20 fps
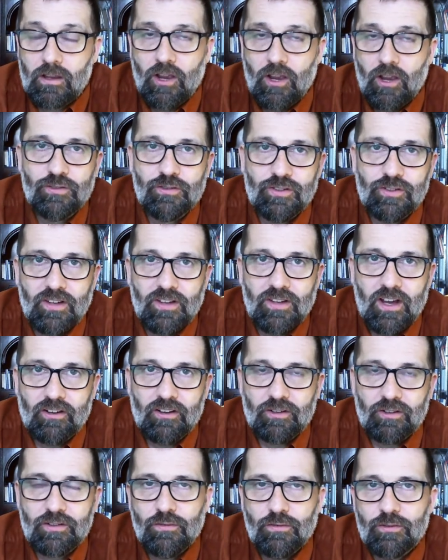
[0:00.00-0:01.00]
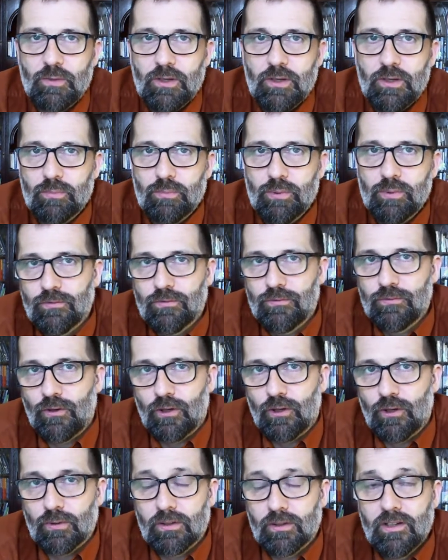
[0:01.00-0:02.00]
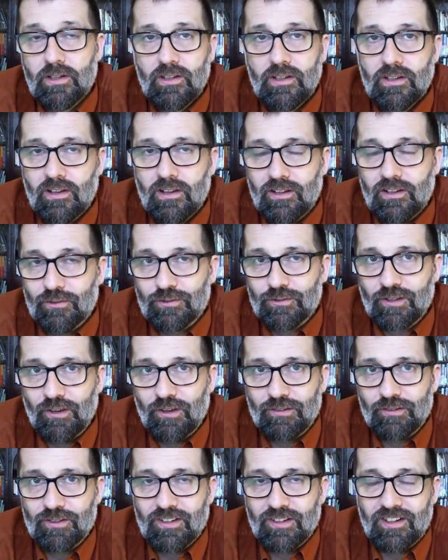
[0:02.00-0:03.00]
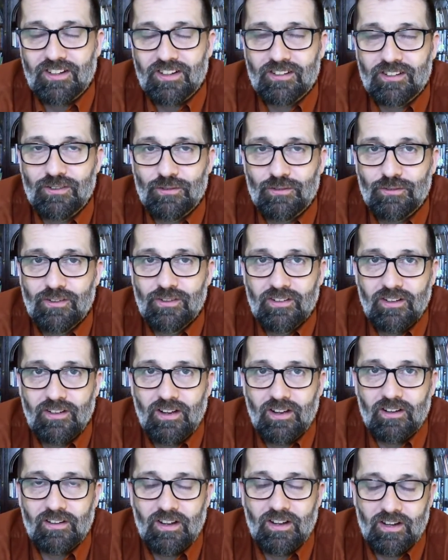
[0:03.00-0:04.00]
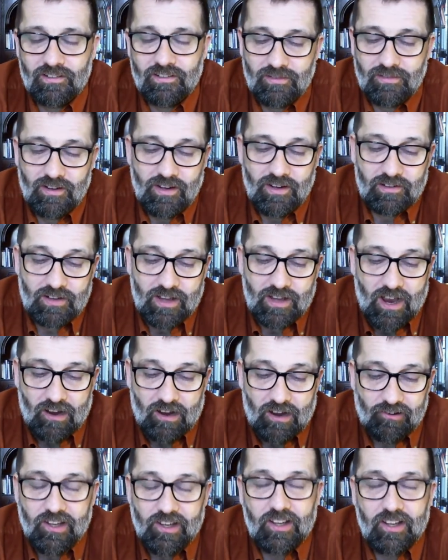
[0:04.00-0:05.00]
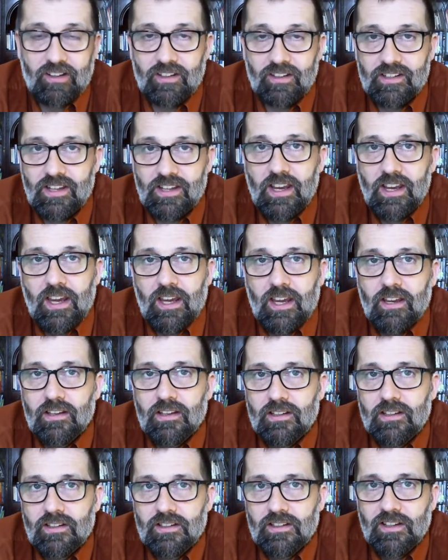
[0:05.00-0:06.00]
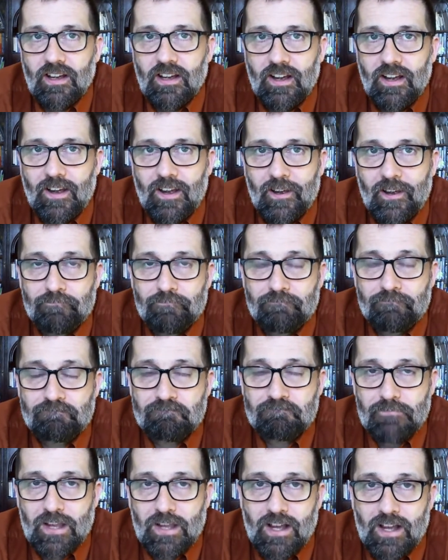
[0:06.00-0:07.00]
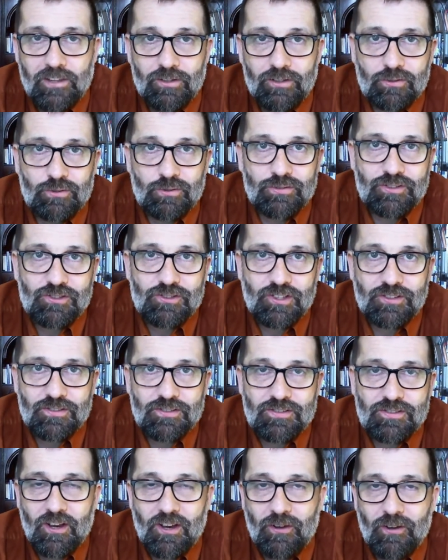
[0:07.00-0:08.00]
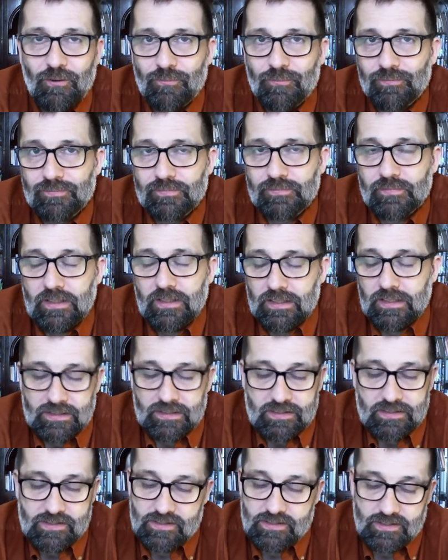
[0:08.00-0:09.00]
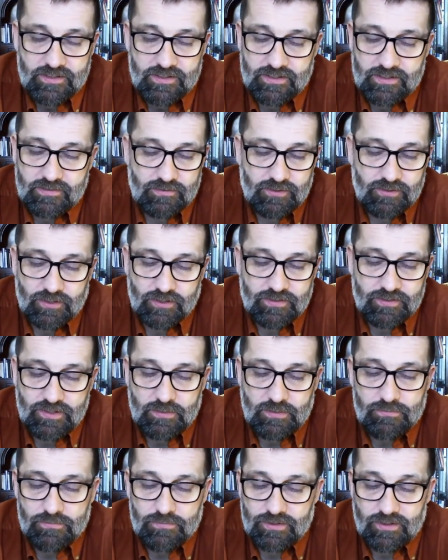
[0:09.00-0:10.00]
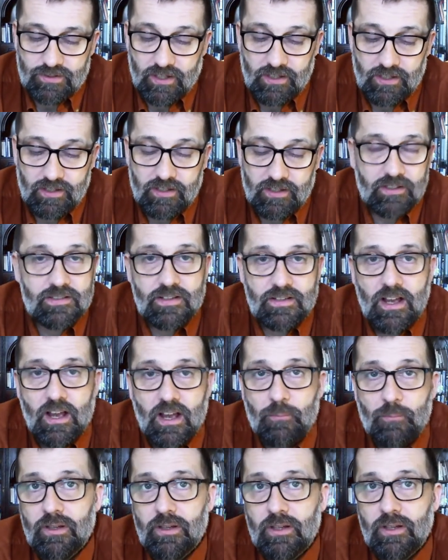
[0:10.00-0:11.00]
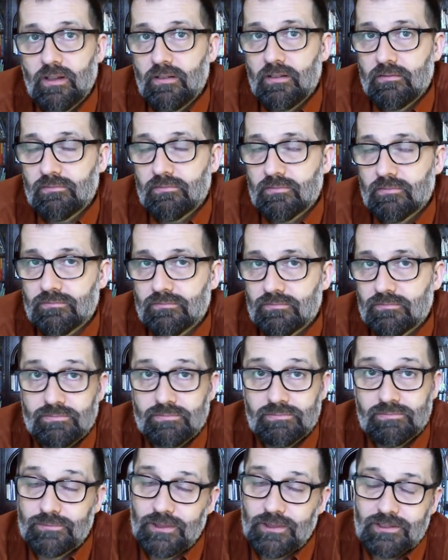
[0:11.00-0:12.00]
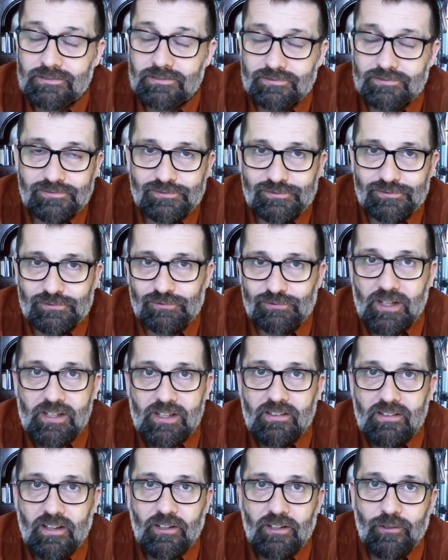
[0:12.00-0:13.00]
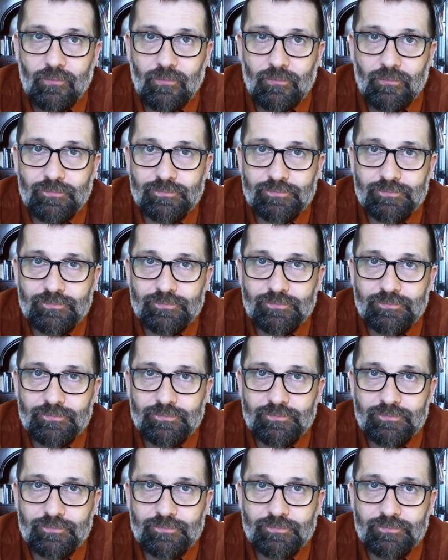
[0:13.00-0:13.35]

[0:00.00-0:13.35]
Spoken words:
counter-narratives being put forward, and those counter-narratives are carrying the day, and they're going to shut us down. And this just seems like it's happening, well, right now.